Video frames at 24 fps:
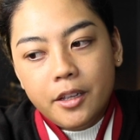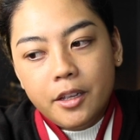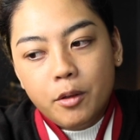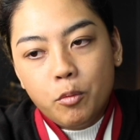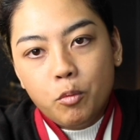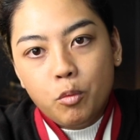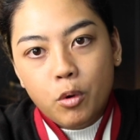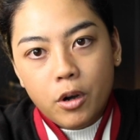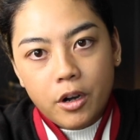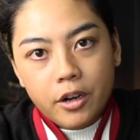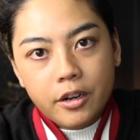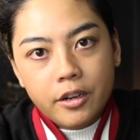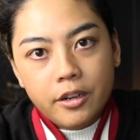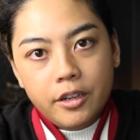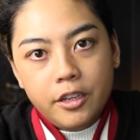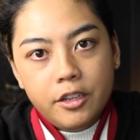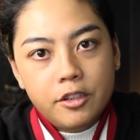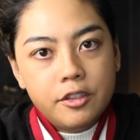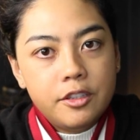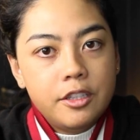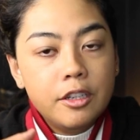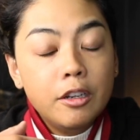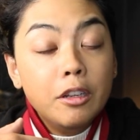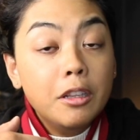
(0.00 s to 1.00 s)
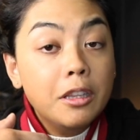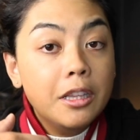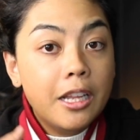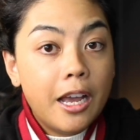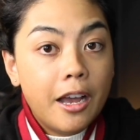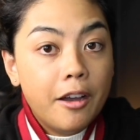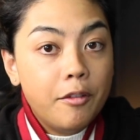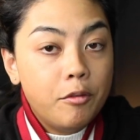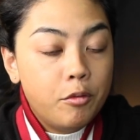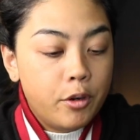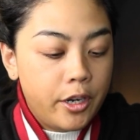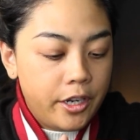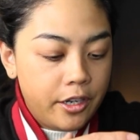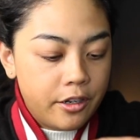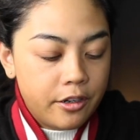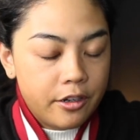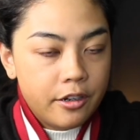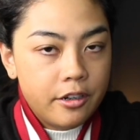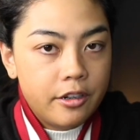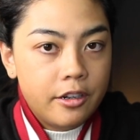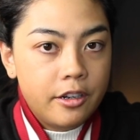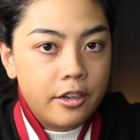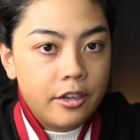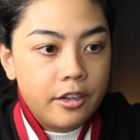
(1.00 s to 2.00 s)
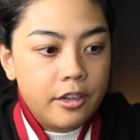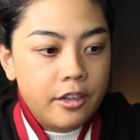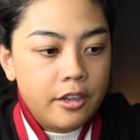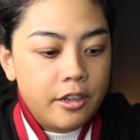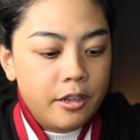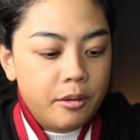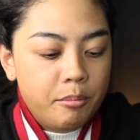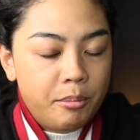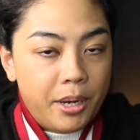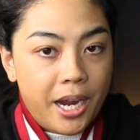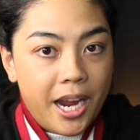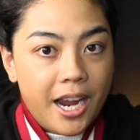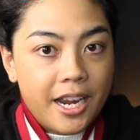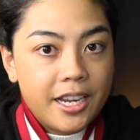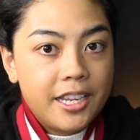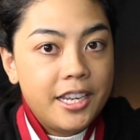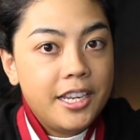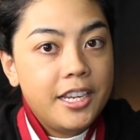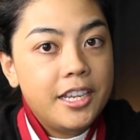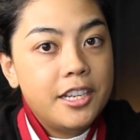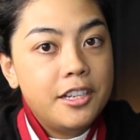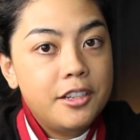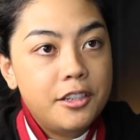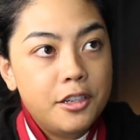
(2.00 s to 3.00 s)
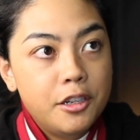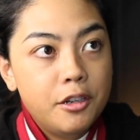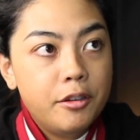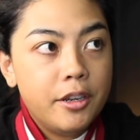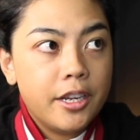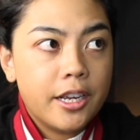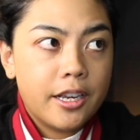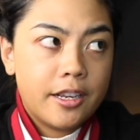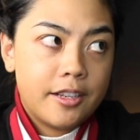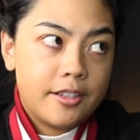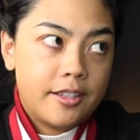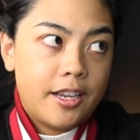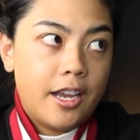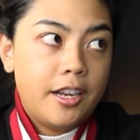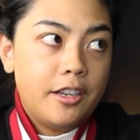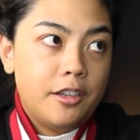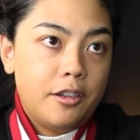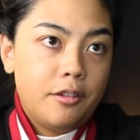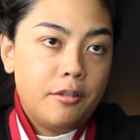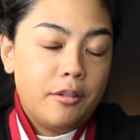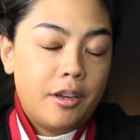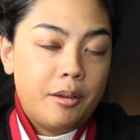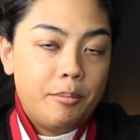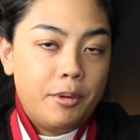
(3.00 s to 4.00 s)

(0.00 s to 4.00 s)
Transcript: work. You still love what you're packing and doing, because I do.